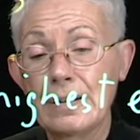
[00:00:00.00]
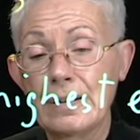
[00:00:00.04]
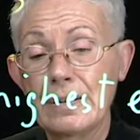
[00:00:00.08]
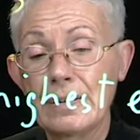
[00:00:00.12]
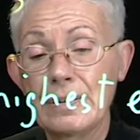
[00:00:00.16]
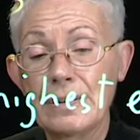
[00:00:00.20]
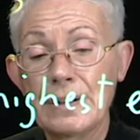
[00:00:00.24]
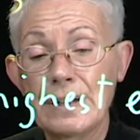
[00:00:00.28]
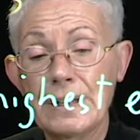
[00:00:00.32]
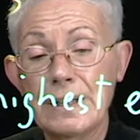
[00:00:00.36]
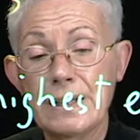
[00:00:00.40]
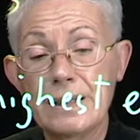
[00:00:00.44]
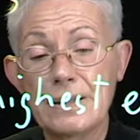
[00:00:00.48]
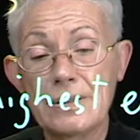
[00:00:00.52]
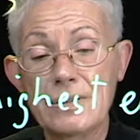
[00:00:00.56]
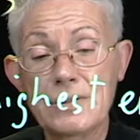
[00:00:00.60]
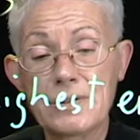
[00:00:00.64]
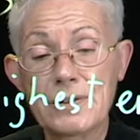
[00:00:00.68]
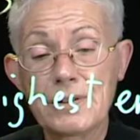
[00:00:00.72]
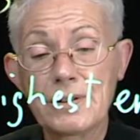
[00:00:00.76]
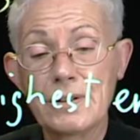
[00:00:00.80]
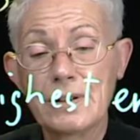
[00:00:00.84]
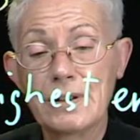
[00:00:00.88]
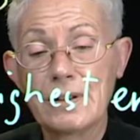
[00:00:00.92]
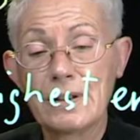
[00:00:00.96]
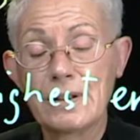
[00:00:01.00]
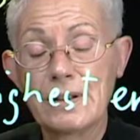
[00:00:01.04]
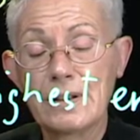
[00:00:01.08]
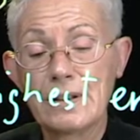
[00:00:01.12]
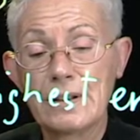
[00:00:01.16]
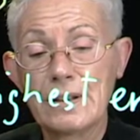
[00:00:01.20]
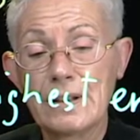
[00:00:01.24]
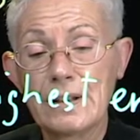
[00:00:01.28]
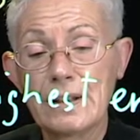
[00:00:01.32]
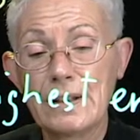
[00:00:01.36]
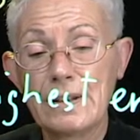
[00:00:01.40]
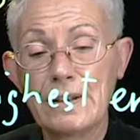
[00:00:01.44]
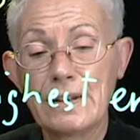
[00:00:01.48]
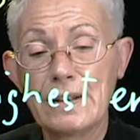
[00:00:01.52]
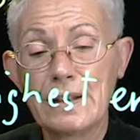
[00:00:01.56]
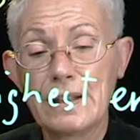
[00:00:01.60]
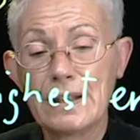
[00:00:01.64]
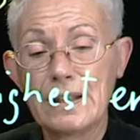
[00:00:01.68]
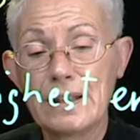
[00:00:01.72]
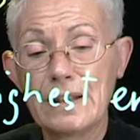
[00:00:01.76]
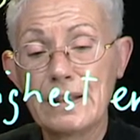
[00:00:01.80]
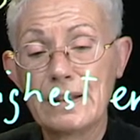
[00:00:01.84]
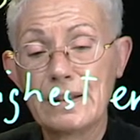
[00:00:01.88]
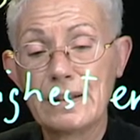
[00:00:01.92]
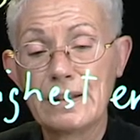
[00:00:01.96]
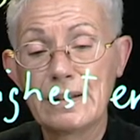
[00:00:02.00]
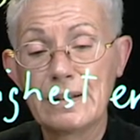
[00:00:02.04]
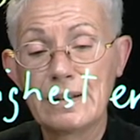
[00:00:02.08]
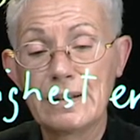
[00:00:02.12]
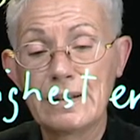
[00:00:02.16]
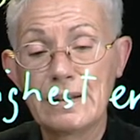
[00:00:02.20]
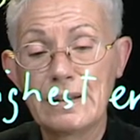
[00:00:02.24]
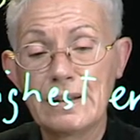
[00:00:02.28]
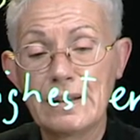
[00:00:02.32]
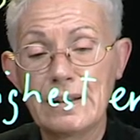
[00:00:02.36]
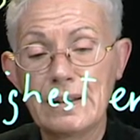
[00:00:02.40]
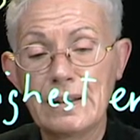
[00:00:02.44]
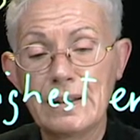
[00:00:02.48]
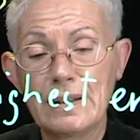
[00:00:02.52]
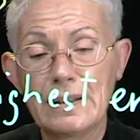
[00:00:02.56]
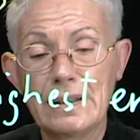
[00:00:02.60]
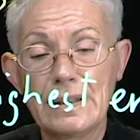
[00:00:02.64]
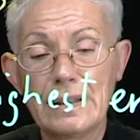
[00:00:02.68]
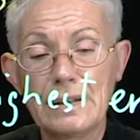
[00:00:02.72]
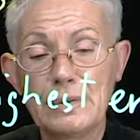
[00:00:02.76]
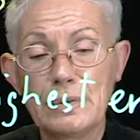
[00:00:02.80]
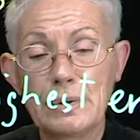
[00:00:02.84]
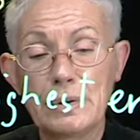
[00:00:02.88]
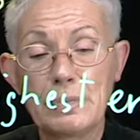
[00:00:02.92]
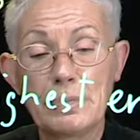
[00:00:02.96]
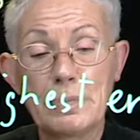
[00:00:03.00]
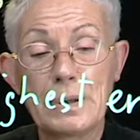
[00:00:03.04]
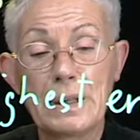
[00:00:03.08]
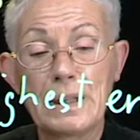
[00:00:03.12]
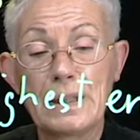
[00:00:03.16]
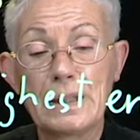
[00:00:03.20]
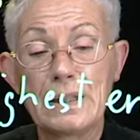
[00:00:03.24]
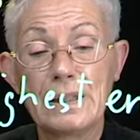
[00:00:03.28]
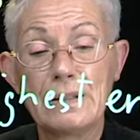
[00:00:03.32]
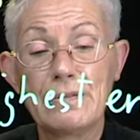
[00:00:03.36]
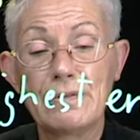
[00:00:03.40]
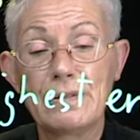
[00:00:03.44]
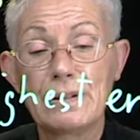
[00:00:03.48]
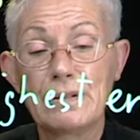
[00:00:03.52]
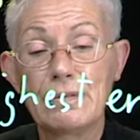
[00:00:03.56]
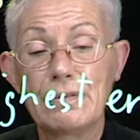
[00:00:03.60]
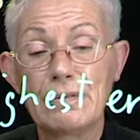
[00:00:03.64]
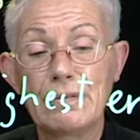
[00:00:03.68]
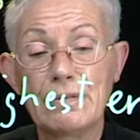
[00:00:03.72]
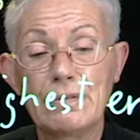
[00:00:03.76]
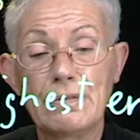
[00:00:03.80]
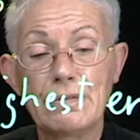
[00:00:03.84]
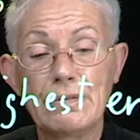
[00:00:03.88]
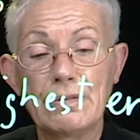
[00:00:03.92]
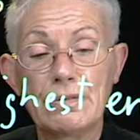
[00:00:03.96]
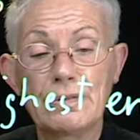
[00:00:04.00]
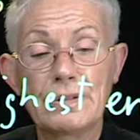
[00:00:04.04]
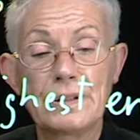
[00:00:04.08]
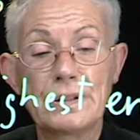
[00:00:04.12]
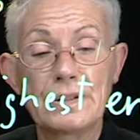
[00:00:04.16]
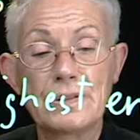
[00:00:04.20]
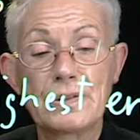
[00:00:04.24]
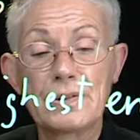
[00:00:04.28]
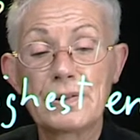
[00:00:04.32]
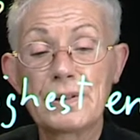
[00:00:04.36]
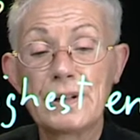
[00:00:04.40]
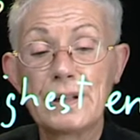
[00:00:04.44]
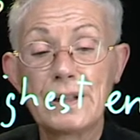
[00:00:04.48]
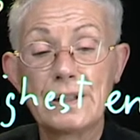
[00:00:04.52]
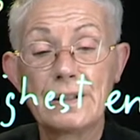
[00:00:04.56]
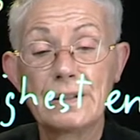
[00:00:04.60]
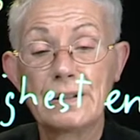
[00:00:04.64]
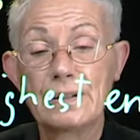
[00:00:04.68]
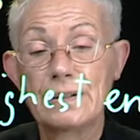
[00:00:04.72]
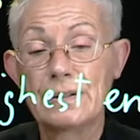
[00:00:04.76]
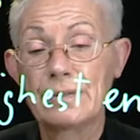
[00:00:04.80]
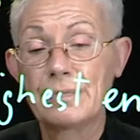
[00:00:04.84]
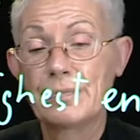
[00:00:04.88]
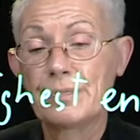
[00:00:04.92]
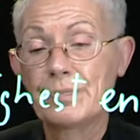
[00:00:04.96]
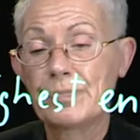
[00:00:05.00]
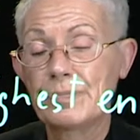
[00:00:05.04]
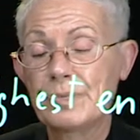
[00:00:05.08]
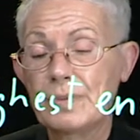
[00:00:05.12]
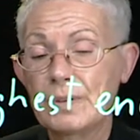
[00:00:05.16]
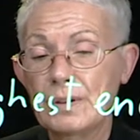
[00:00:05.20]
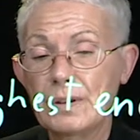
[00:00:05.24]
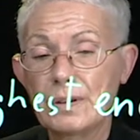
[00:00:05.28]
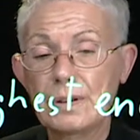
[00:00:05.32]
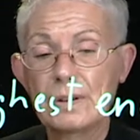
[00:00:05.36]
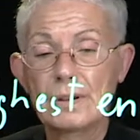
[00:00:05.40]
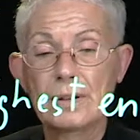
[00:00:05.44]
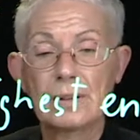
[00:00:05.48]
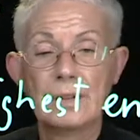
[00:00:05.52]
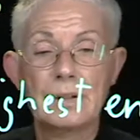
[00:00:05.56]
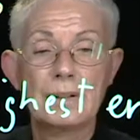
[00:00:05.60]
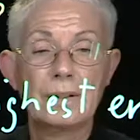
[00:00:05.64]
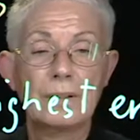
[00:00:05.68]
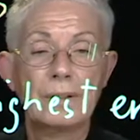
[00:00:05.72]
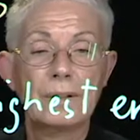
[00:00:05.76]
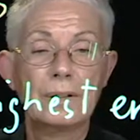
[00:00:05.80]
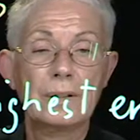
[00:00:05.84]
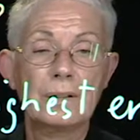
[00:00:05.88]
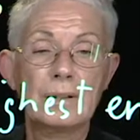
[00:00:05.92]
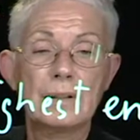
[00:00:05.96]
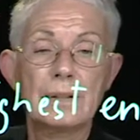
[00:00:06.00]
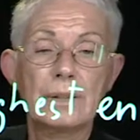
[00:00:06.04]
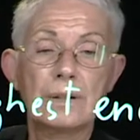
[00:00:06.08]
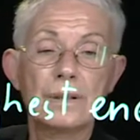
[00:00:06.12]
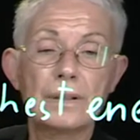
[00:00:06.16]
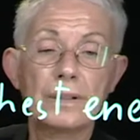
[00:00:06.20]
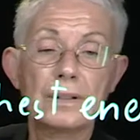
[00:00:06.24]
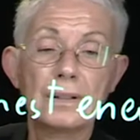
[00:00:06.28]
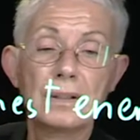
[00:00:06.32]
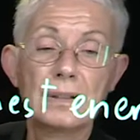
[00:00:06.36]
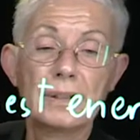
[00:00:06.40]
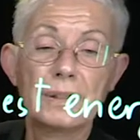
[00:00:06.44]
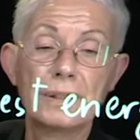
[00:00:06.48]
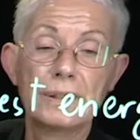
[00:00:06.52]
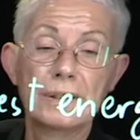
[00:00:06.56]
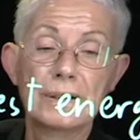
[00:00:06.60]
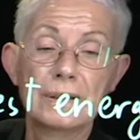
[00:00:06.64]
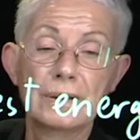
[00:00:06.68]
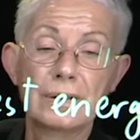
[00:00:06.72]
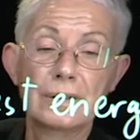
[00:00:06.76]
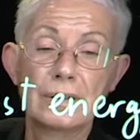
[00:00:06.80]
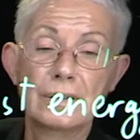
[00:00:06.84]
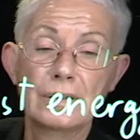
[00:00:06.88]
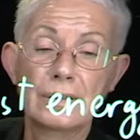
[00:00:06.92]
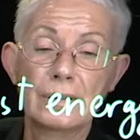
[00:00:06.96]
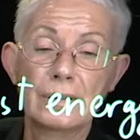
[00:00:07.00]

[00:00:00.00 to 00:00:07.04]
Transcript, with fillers: grains, and then in the end we may even find sand. And here